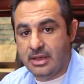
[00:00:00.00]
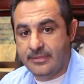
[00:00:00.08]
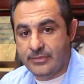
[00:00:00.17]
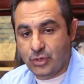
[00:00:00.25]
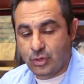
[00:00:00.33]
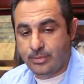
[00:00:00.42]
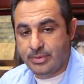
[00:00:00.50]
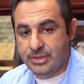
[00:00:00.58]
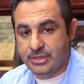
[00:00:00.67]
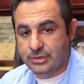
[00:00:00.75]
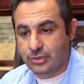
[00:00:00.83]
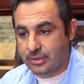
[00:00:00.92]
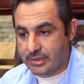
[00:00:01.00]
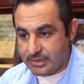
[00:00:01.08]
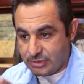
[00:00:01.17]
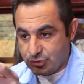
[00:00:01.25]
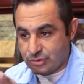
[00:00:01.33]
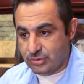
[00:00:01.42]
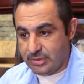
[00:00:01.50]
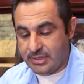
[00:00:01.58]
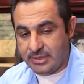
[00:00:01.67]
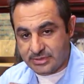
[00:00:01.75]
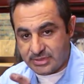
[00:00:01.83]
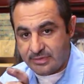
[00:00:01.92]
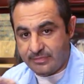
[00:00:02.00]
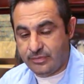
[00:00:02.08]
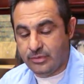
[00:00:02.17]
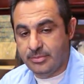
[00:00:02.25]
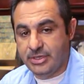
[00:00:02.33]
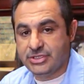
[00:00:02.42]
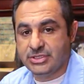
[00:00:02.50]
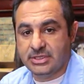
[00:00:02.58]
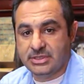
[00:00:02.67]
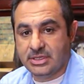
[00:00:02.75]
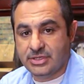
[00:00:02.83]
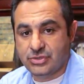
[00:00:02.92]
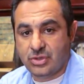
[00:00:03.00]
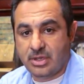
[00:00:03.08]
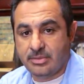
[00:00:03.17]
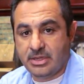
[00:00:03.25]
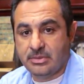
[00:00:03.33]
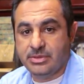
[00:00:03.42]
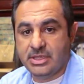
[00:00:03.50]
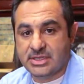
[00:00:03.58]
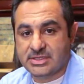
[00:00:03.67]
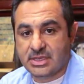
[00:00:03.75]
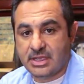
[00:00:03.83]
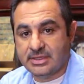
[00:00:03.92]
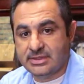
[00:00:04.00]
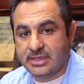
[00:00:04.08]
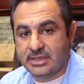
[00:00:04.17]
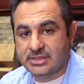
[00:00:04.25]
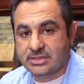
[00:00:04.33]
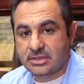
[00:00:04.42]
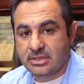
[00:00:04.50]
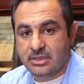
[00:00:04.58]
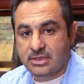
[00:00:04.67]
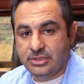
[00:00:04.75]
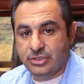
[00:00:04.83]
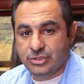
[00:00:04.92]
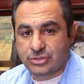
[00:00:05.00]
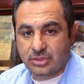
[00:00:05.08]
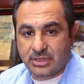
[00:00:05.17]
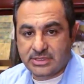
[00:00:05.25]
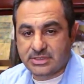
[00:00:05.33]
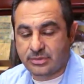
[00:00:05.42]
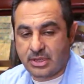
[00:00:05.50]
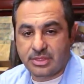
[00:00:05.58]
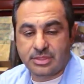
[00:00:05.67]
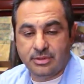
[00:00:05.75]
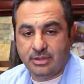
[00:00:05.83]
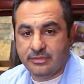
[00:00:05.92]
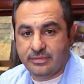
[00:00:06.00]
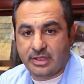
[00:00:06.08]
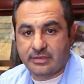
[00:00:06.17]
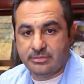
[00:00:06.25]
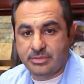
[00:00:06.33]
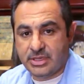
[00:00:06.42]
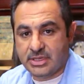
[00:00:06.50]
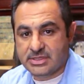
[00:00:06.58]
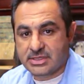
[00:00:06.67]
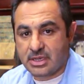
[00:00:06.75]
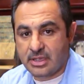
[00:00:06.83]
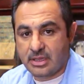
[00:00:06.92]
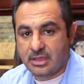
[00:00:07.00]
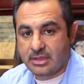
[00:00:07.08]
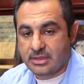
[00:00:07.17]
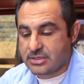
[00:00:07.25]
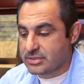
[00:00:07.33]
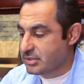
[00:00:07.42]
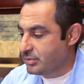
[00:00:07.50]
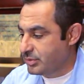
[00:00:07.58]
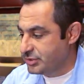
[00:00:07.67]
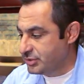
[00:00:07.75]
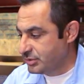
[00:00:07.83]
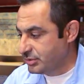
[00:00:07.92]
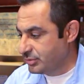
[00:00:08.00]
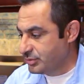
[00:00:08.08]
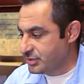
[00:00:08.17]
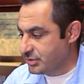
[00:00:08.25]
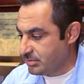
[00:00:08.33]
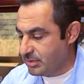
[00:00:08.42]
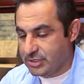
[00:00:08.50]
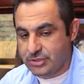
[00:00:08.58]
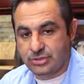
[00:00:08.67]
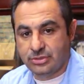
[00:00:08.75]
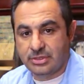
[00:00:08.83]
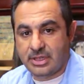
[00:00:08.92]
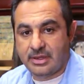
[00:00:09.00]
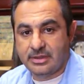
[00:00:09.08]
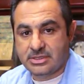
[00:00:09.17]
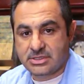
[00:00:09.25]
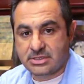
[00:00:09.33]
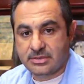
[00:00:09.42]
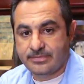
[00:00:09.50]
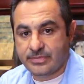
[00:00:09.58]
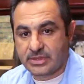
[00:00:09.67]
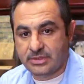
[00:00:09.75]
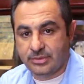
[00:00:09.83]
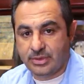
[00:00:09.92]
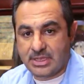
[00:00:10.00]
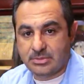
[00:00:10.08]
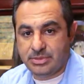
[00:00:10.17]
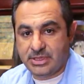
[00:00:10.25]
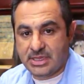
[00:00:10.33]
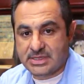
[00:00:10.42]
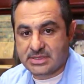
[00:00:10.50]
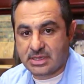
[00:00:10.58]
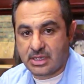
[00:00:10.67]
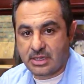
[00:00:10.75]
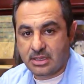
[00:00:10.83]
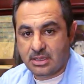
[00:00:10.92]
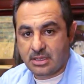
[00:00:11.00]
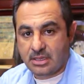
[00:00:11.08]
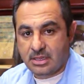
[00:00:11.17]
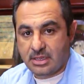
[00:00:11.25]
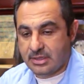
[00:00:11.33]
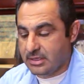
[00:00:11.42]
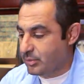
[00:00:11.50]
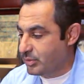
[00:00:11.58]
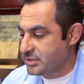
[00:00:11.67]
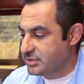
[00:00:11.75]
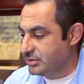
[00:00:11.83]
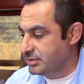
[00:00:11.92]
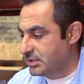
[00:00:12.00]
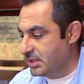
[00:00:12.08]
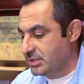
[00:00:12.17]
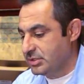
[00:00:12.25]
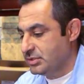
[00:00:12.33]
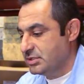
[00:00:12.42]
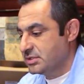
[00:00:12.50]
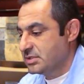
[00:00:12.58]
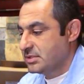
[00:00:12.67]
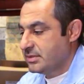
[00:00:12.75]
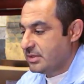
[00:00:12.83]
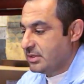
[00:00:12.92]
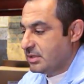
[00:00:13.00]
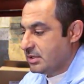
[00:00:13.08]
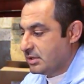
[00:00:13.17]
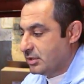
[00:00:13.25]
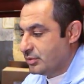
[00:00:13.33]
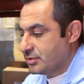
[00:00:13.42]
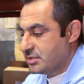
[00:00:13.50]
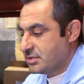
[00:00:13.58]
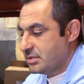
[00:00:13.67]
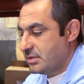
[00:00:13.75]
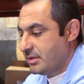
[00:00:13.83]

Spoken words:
You open the door and usually there's an information that tells you how many PSI it takes. Usually it's around 35 PSI. So what you do is you make sure that it's the right PSI, and then once you're done, you just close